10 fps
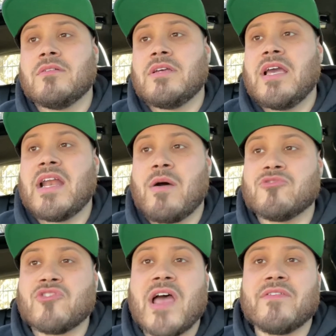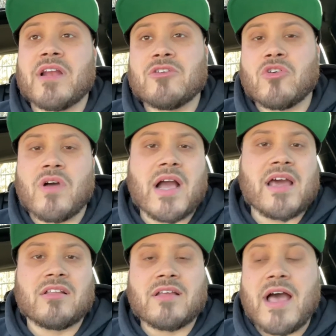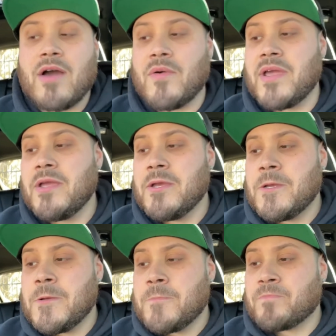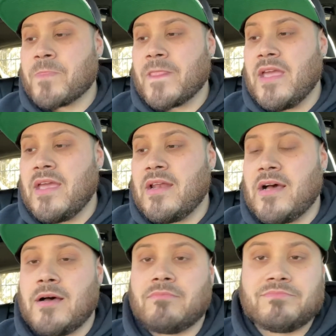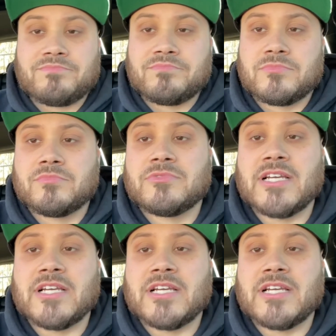and I was driving. I got on the highway, and check it